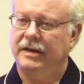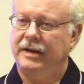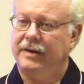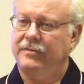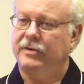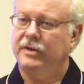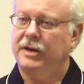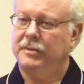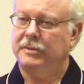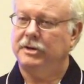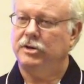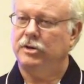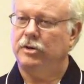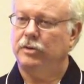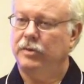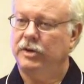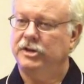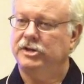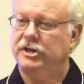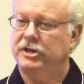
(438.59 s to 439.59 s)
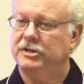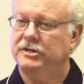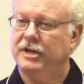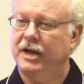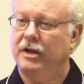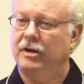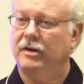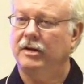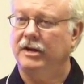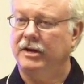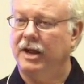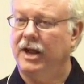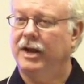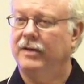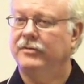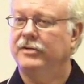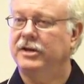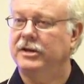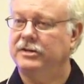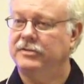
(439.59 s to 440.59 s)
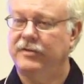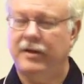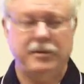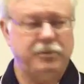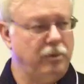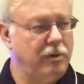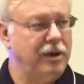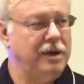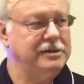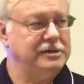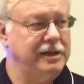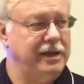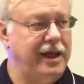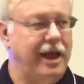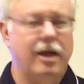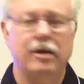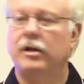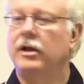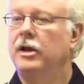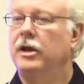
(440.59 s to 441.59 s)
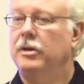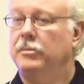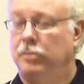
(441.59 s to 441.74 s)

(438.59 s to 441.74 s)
in every time I do a regen cycle and none of it is vaporizing out,